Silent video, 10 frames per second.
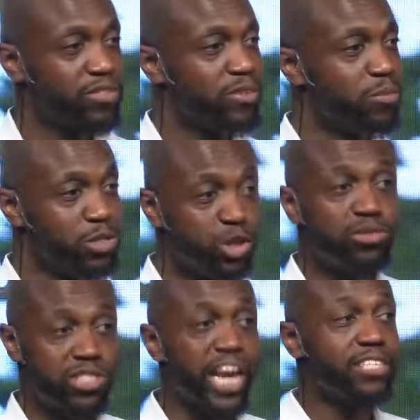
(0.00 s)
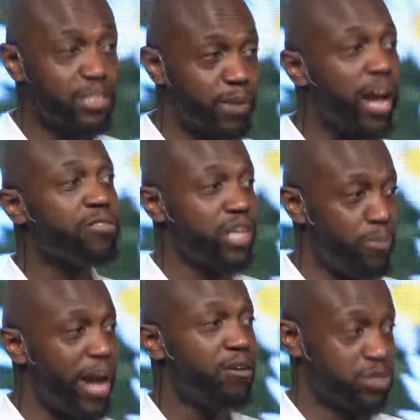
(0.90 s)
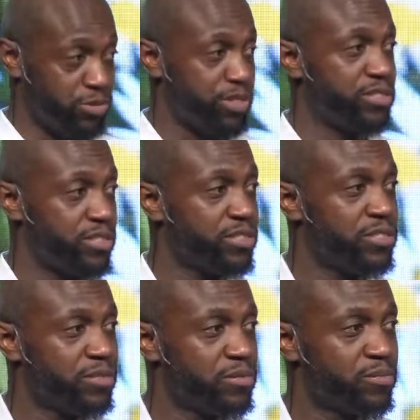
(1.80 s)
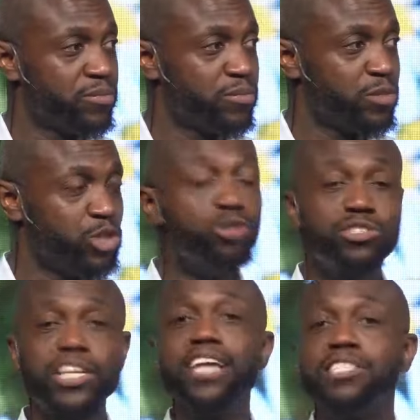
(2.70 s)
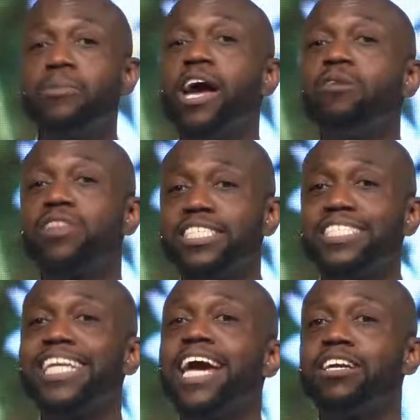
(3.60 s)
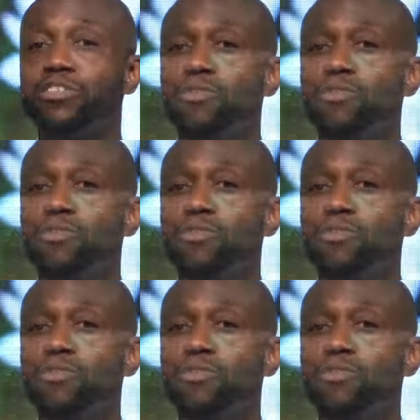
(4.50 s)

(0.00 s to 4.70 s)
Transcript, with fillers: But you set some healthy boundaries. You set some healthy standards for